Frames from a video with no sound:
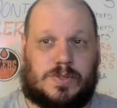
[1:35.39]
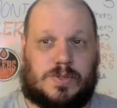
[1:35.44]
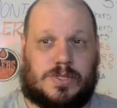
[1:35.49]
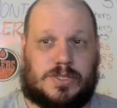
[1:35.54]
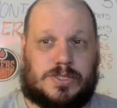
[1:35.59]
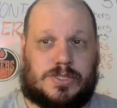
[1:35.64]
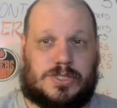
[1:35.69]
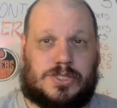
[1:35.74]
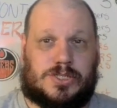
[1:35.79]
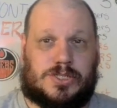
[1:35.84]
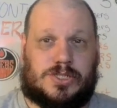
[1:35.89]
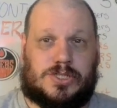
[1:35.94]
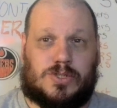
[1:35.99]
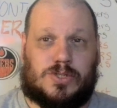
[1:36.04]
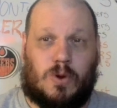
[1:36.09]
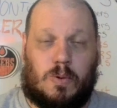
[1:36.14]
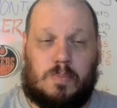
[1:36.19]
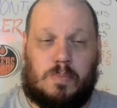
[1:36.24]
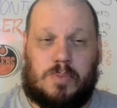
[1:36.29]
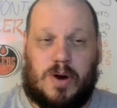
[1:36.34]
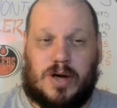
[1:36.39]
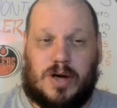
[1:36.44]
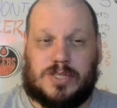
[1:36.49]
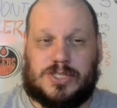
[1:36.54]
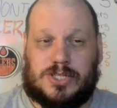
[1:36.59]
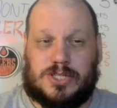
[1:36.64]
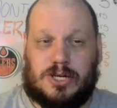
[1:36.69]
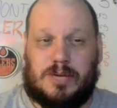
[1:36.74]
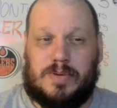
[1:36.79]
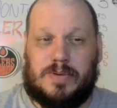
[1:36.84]
the Soapbox
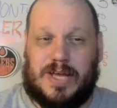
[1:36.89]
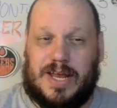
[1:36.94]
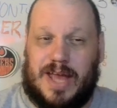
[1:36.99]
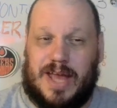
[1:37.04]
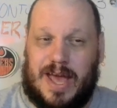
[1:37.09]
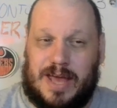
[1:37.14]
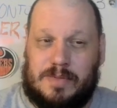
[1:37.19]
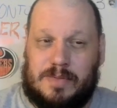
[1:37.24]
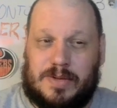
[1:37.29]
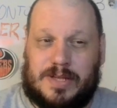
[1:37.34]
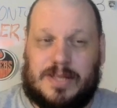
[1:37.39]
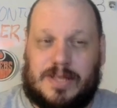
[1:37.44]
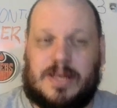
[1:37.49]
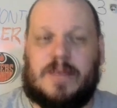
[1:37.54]
Derby in Edmonton.